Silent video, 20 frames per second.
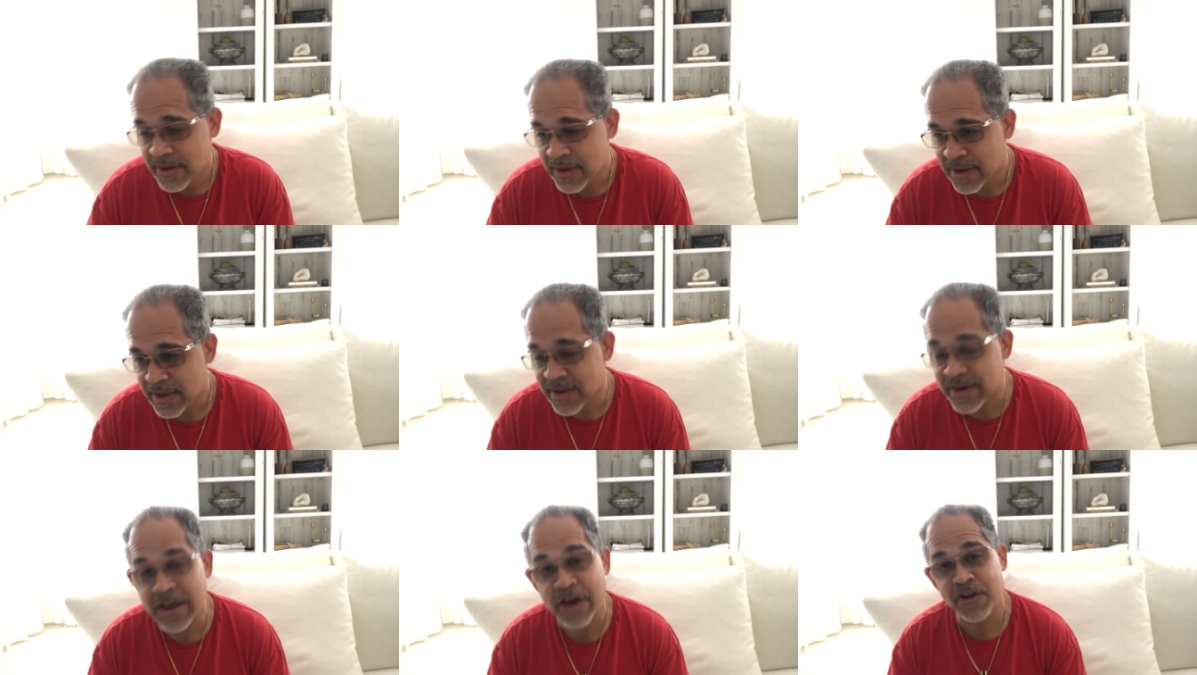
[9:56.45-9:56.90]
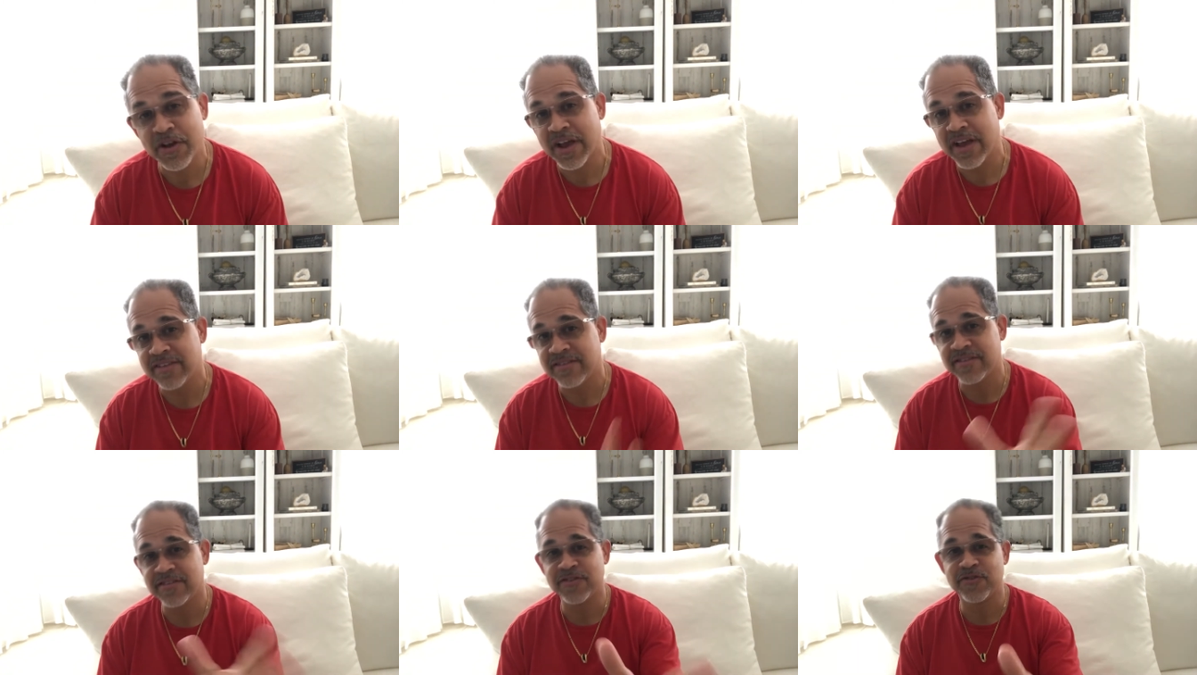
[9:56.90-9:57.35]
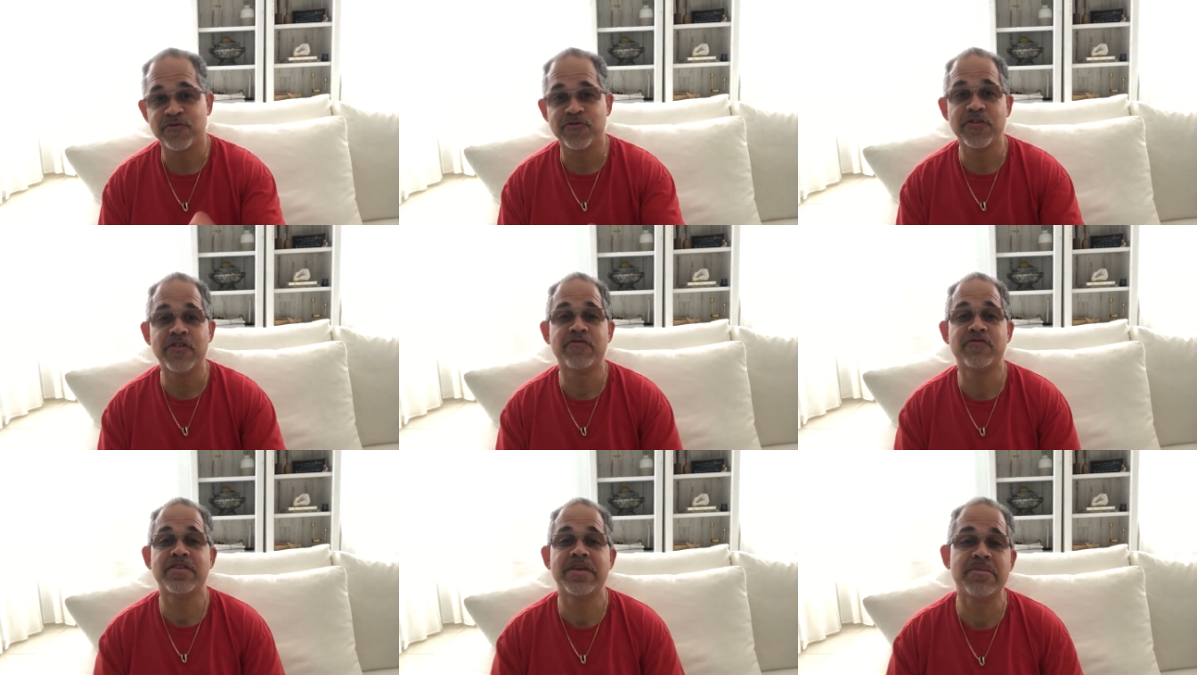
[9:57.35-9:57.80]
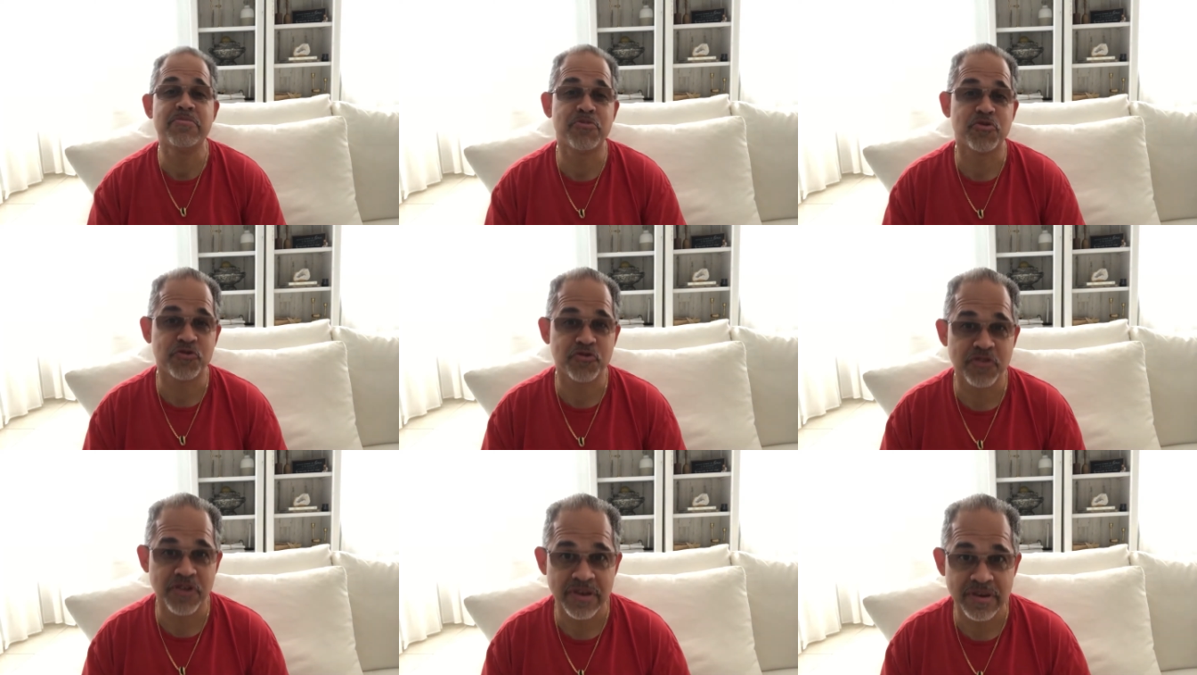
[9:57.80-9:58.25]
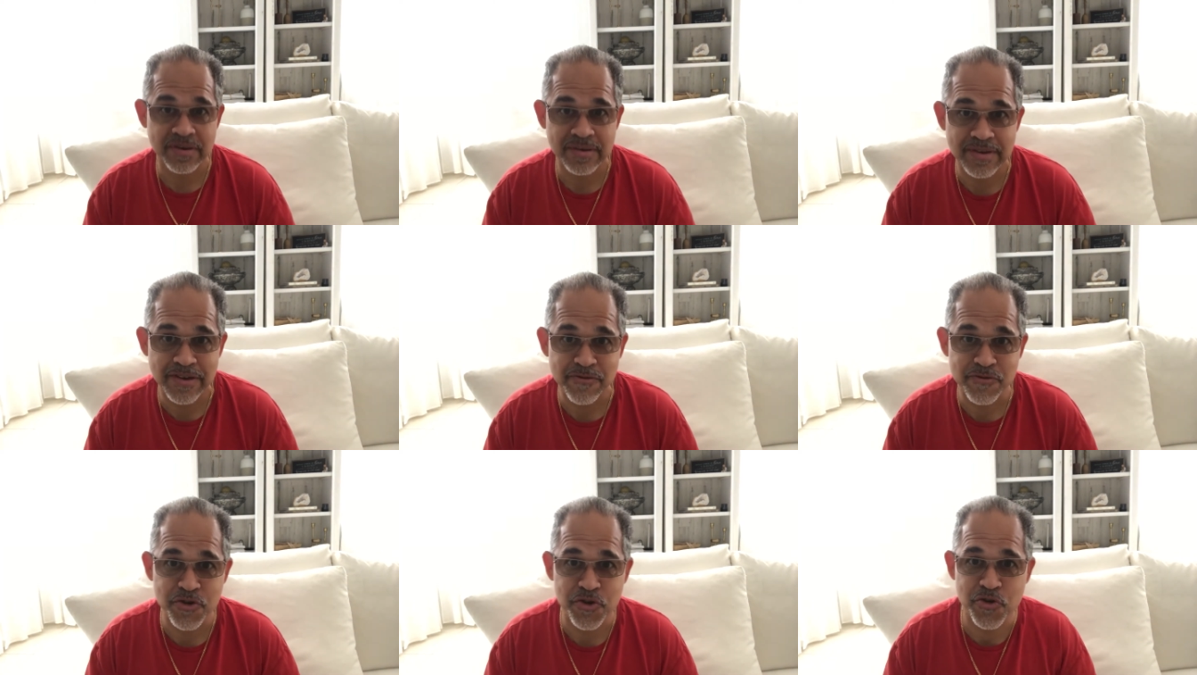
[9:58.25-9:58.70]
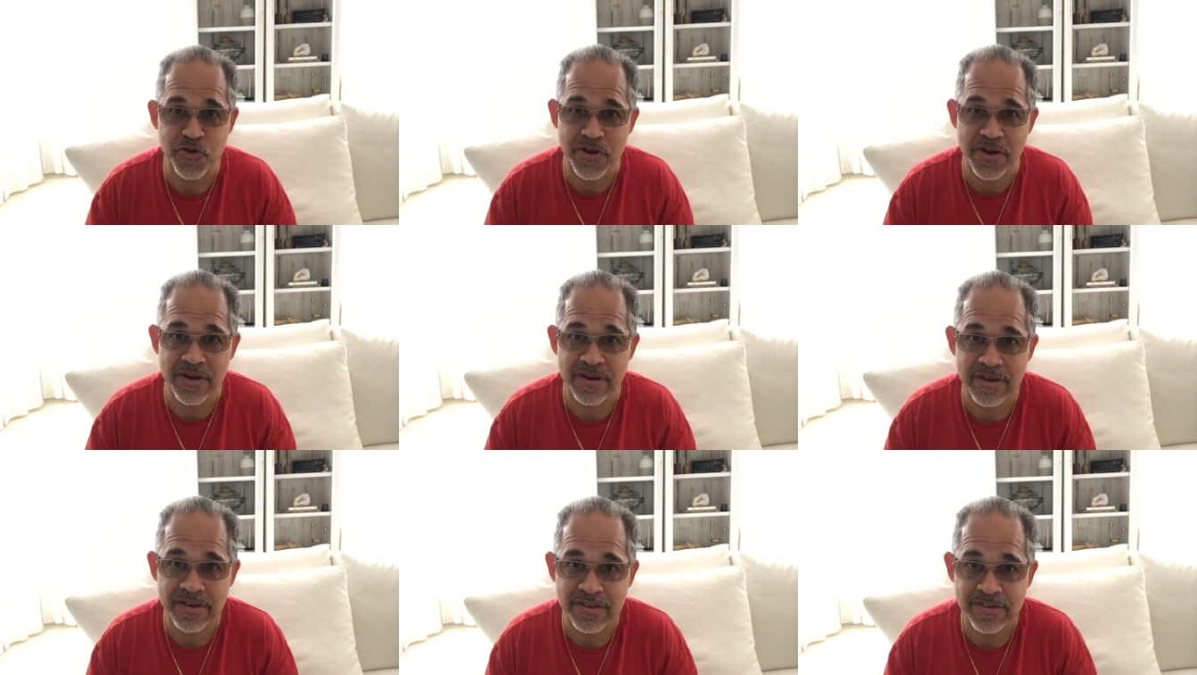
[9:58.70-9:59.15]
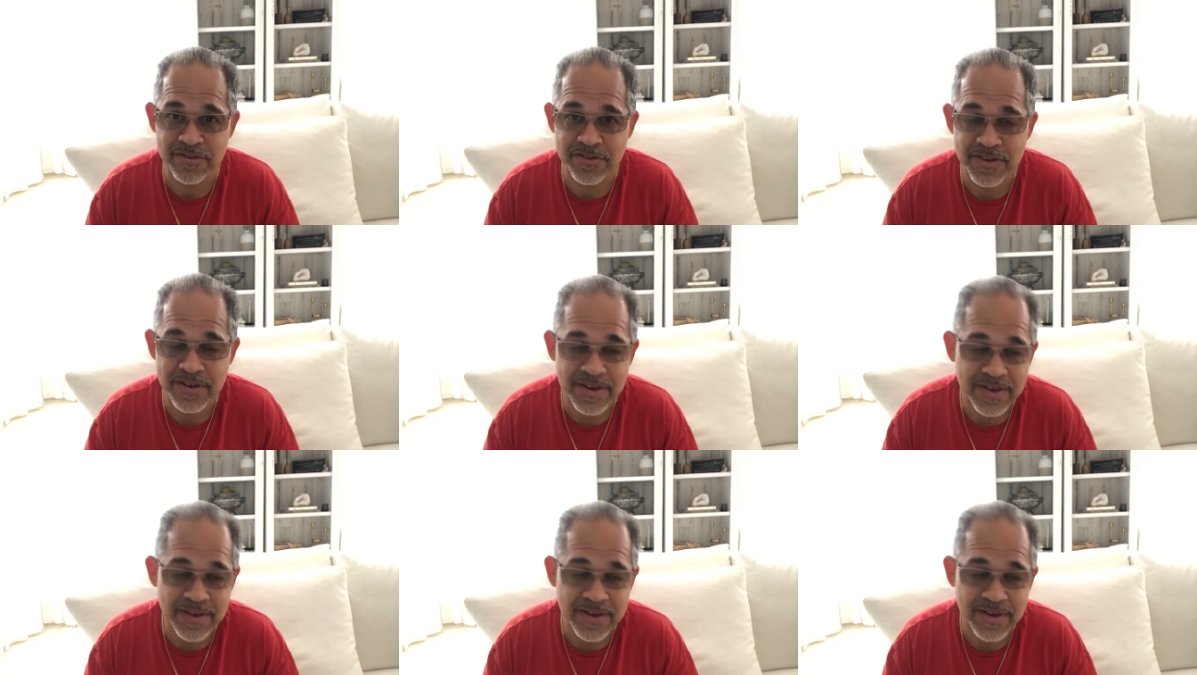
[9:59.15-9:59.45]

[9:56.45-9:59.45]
And now, guys, this is 15% of your credit age.